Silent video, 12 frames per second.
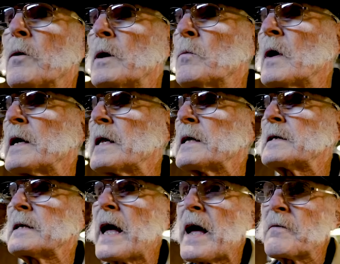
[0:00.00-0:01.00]
were in one of the
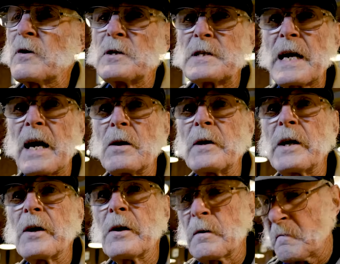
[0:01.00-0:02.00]
taverns down
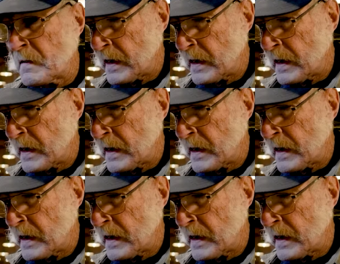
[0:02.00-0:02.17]
here,